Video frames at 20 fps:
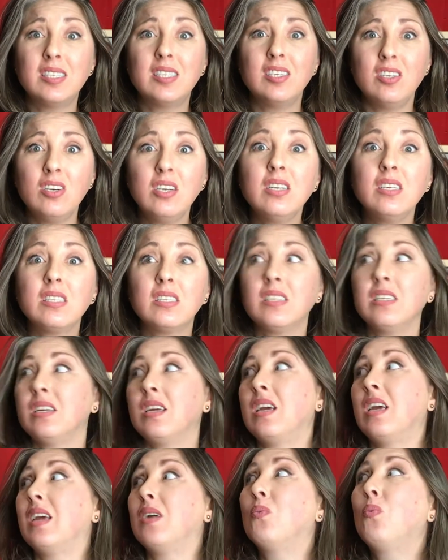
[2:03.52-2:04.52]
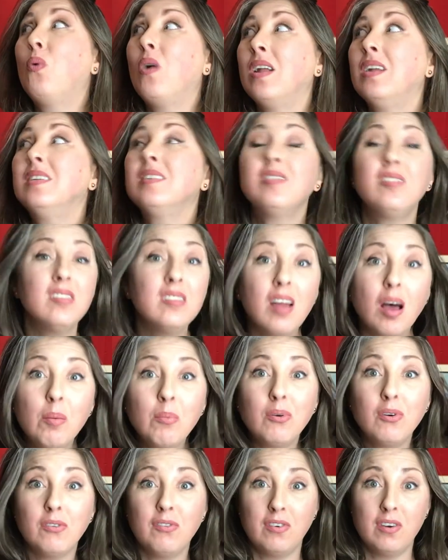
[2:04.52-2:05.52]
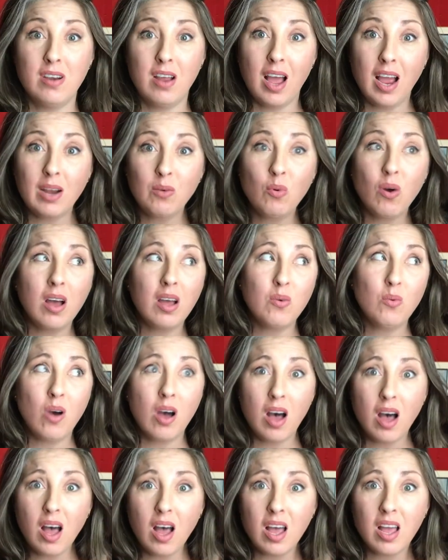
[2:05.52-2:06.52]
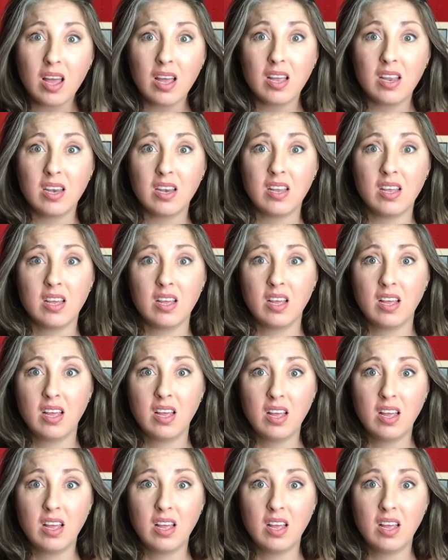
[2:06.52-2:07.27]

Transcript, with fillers: Seriously, what is the number for 911?